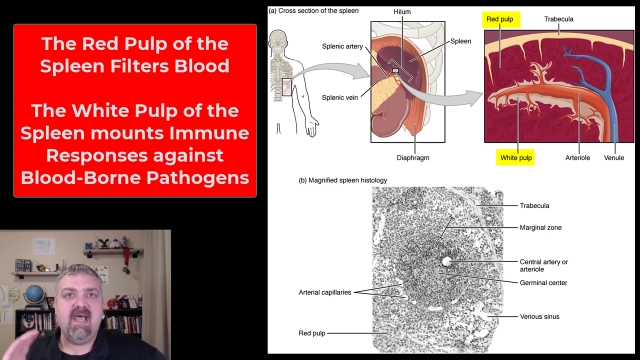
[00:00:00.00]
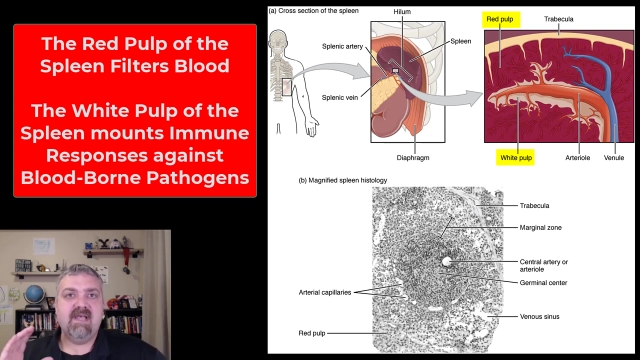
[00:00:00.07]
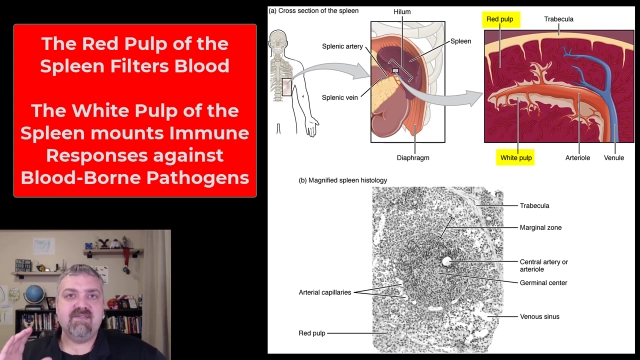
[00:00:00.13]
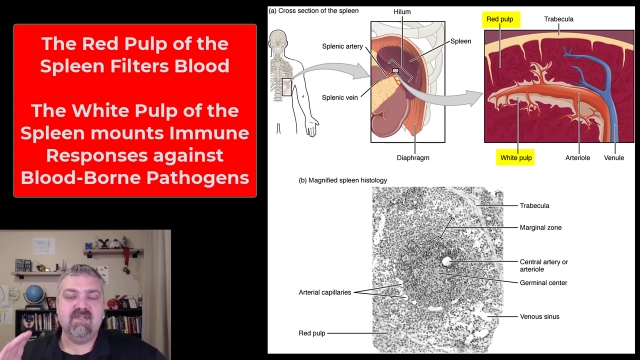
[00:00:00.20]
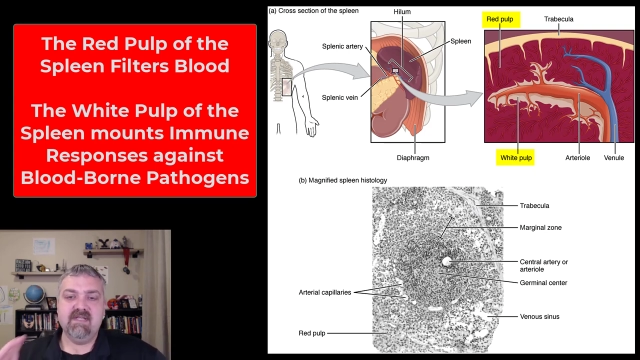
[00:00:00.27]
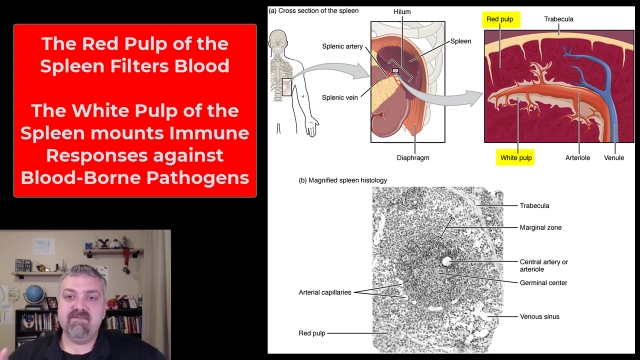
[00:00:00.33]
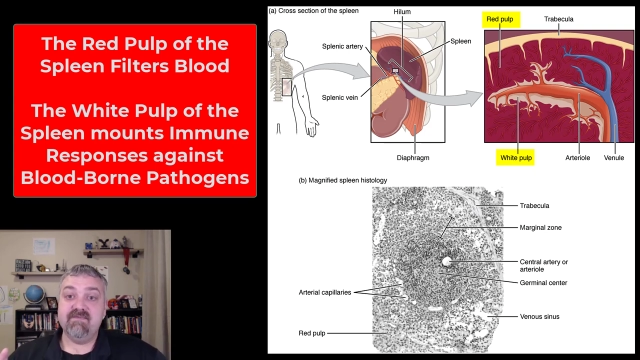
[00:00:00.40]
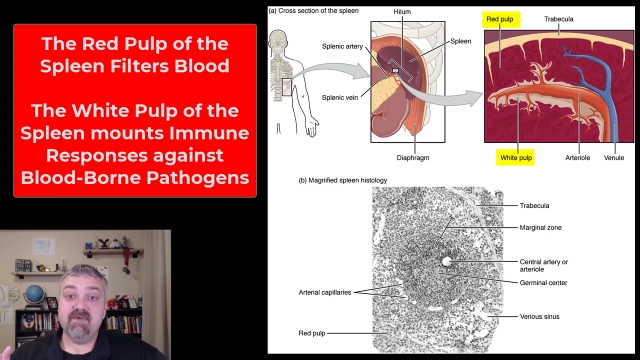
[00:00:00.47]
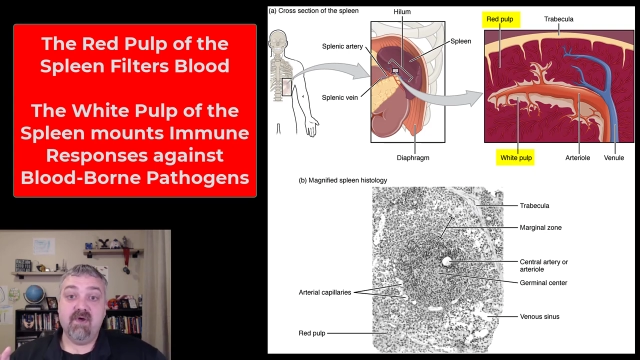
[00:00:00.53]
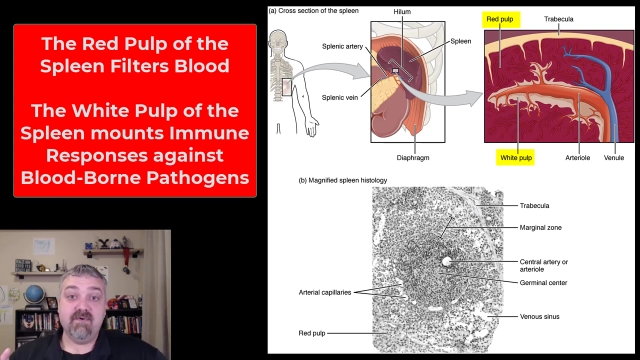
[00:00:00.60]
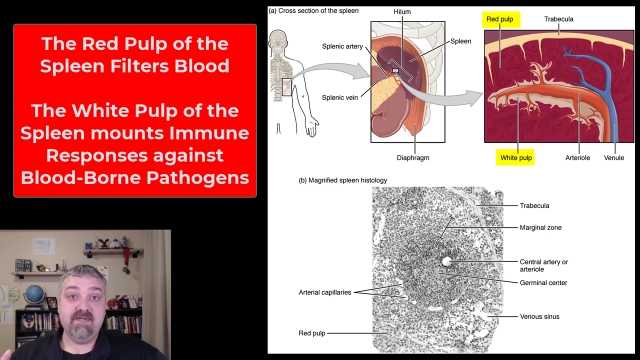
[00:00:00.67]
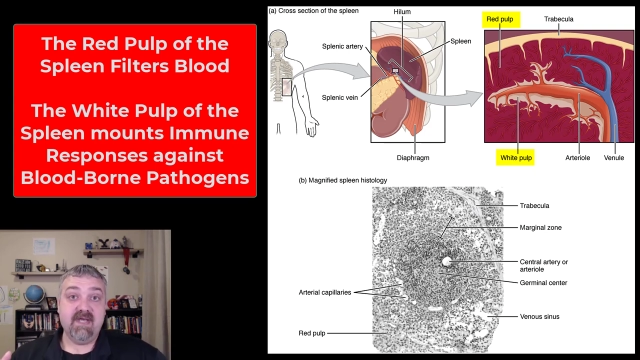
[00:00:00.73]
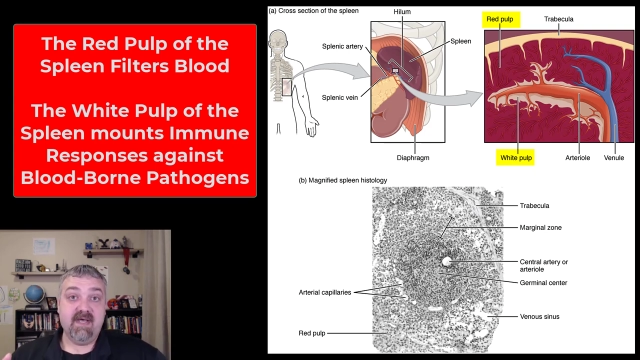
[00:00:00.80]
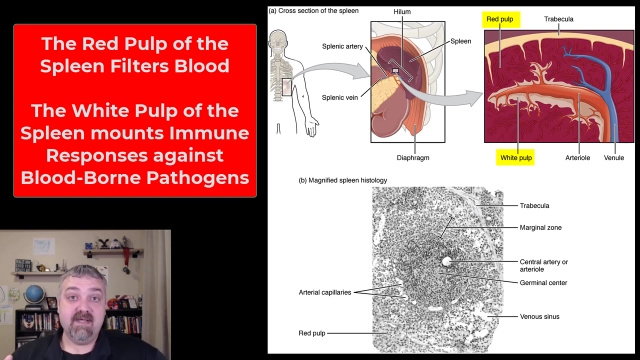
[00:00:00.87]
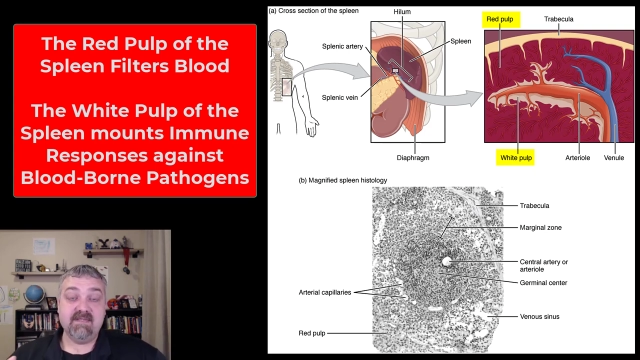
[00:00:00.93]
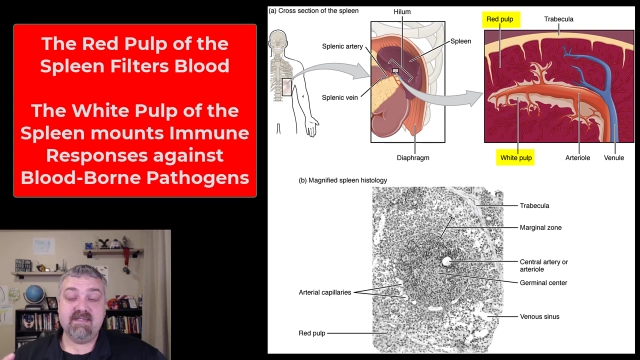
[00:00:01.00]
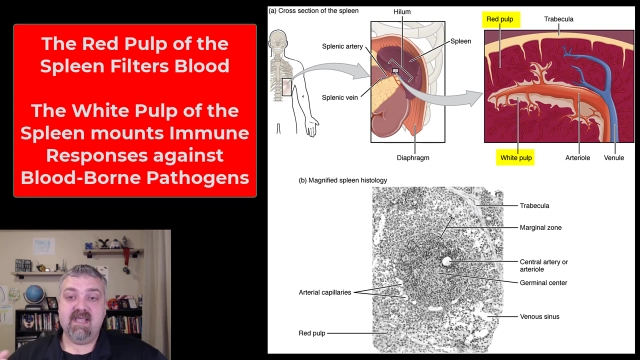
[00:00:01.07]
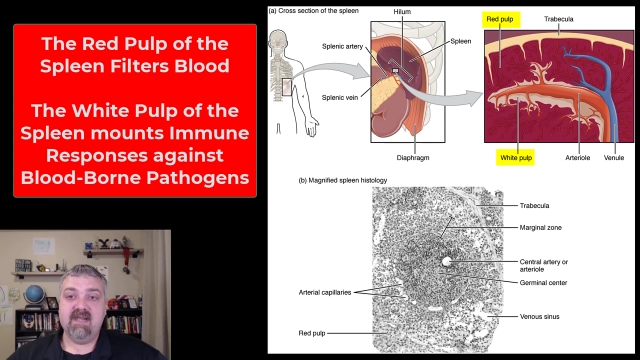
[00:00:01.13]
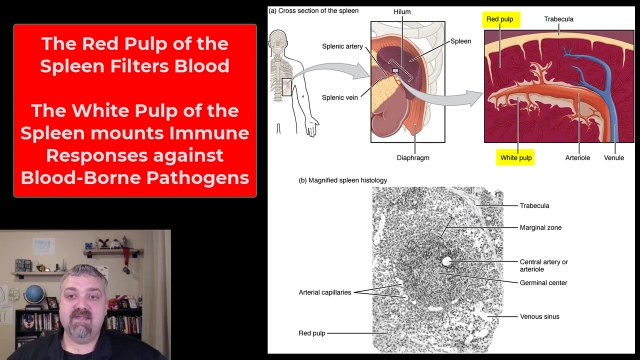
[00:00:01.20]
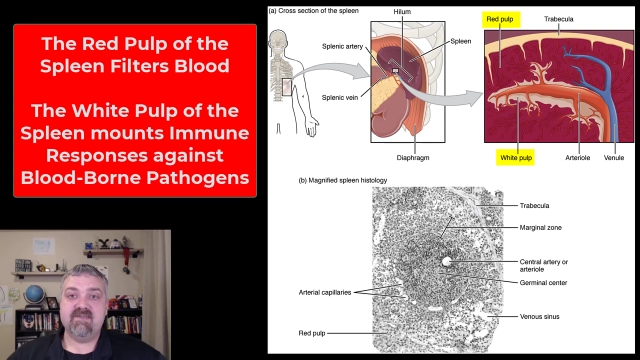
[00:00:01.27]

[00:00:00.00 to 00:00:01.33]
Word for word: as a lymph node does,